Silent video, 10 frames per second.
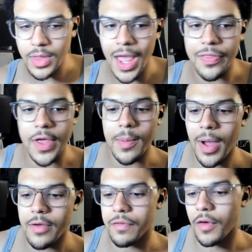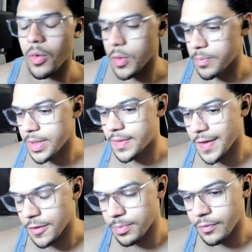I think my fault with
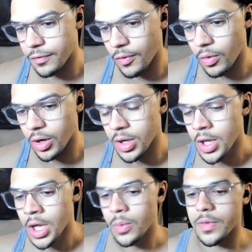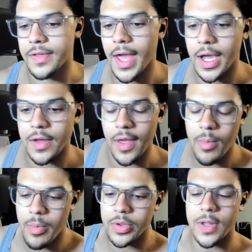BTS before was that because I
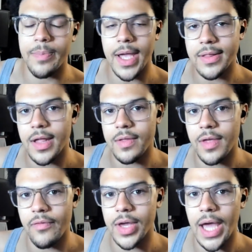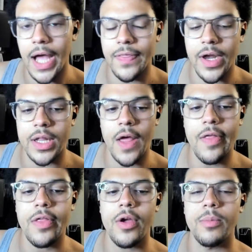remember in the Bank 107 guide that a lot
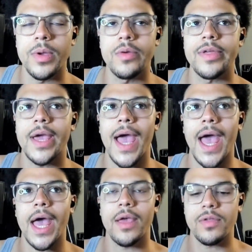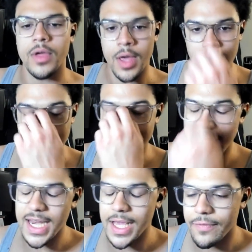of their music has
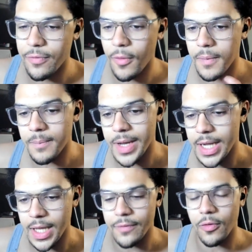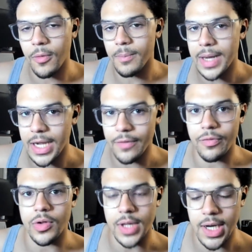meaningful, meaningful,
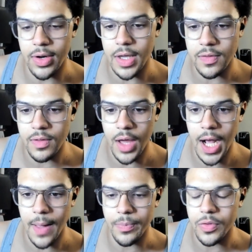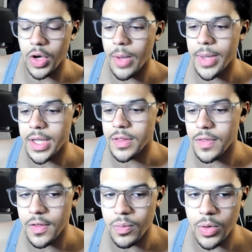meaningful lyrics. Um, so coming into
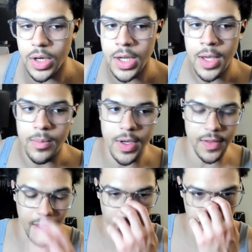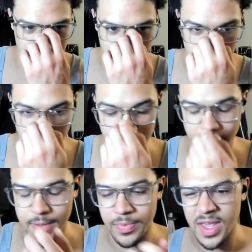this one, because I remember this one,
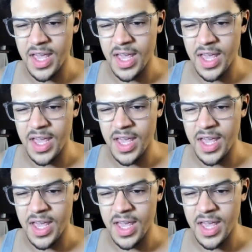right?